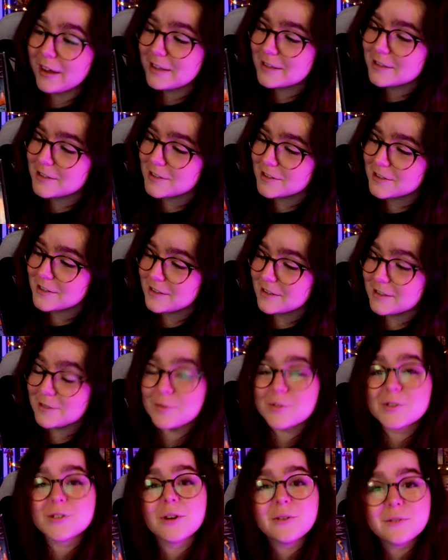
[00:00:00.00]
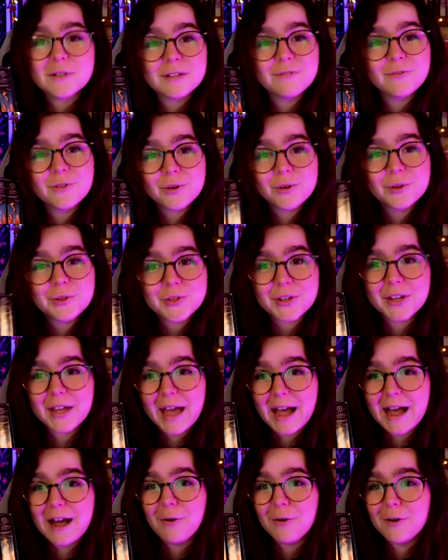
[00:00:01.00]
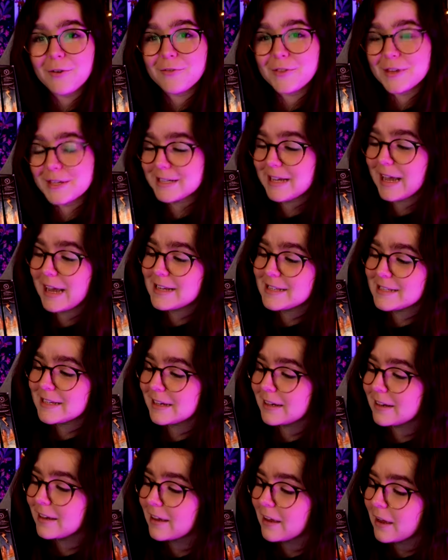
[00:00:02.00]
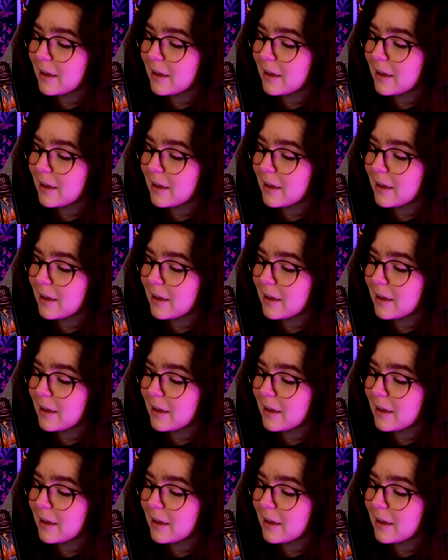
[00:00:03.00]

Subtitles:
It's just that this was so difficult to get out of this casing